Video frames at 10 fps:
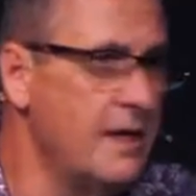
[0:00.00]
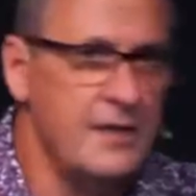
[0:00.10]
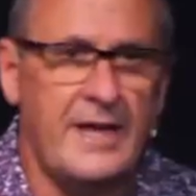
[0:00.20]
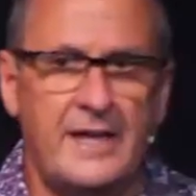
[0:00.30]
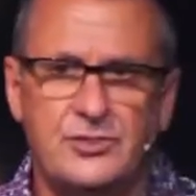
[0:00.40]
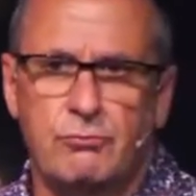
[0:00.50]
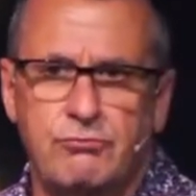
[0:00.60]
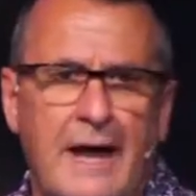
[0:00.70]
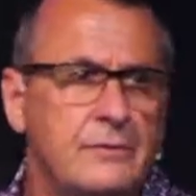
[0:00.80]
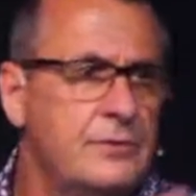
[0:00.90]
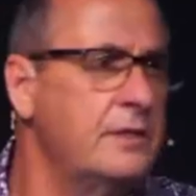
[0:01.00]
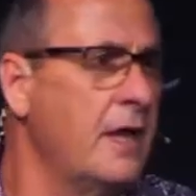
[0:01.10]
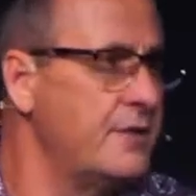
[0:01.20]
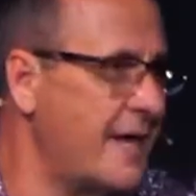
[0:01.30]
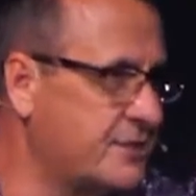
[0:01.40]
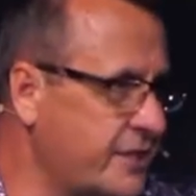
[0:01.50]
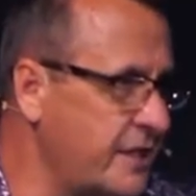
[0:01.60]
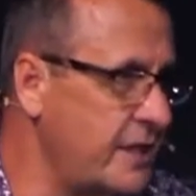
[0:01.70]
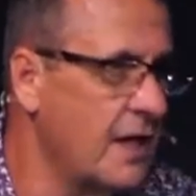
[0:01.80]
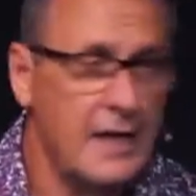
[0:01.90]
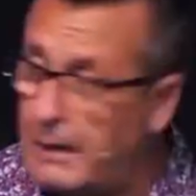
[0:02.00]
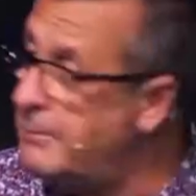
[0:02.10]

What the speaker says: that had surrounded that city. How many